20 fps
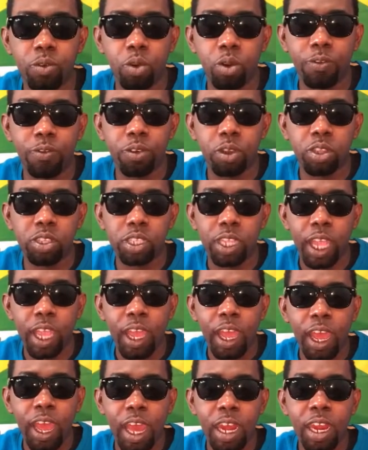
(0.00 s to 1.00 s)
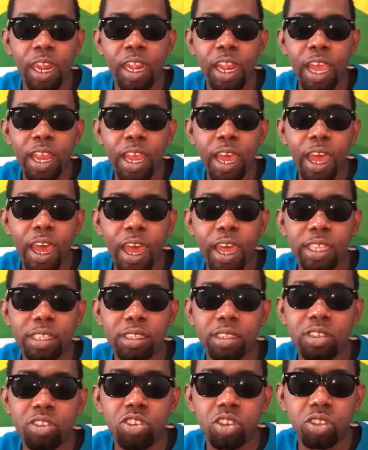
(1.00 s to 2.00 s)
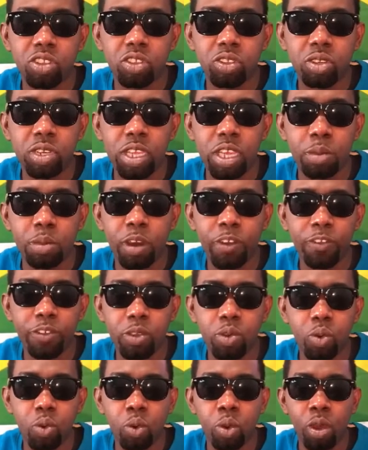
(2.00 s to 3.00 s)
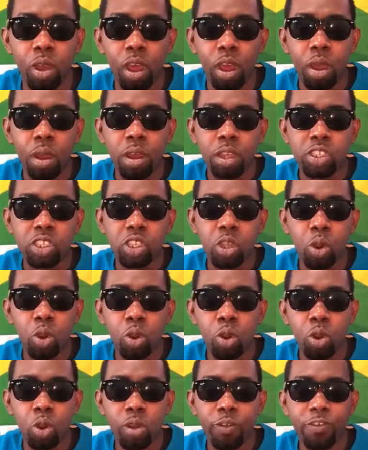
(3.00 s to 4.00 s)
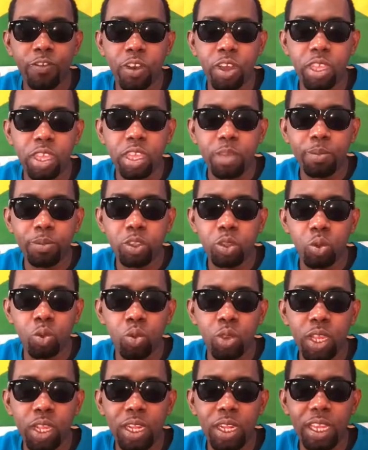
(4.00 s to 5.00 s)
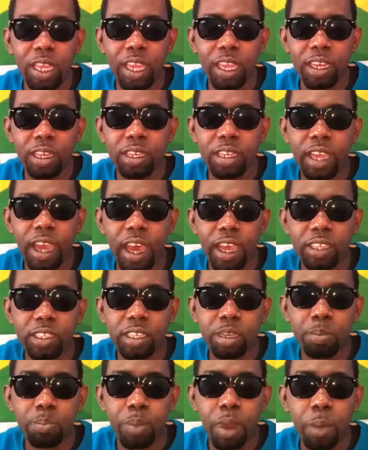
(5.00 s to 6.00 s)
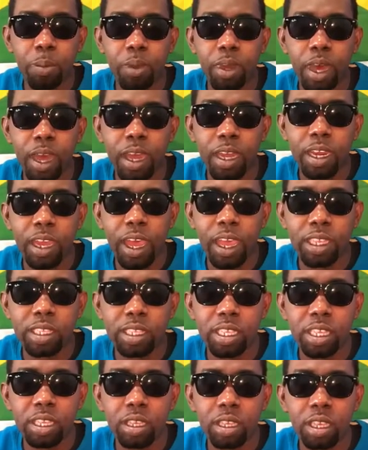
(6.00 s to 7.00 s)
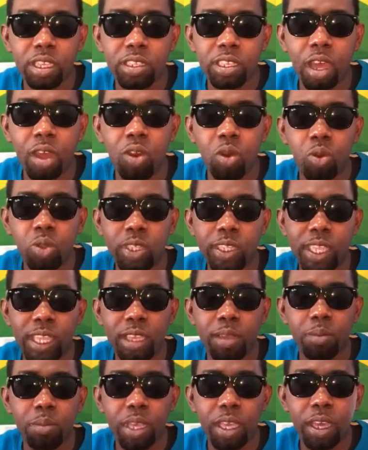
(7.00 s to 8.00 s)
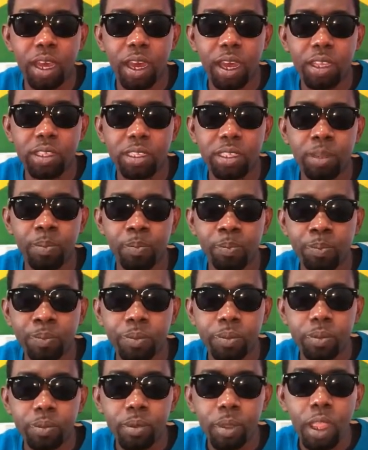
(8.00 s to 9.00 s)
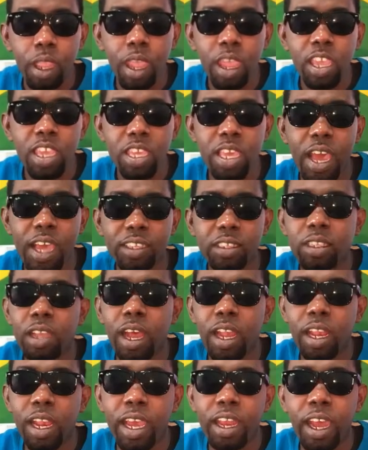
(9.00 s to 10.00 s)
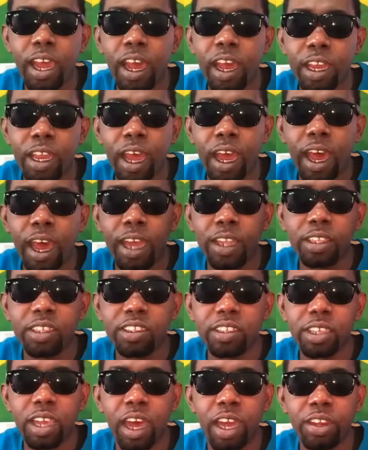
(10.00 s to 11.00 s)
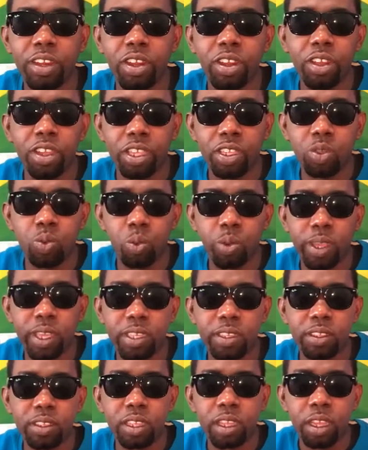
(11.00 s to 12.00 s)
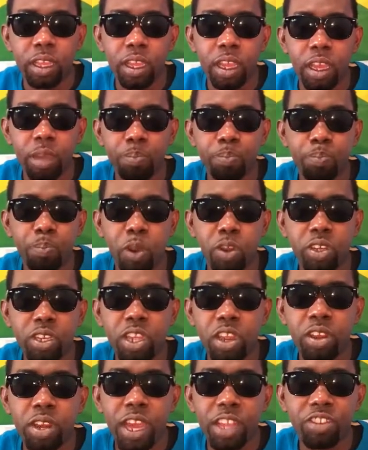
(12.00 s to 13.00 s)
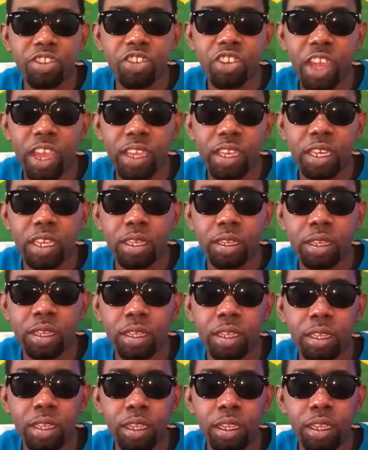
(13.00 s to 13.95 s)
forefront, and a lot of artists, just to name a few. So for him to really endorse in Popcaan, I think is a good thing because he has a lot of other artists under his wings, but they're not shining.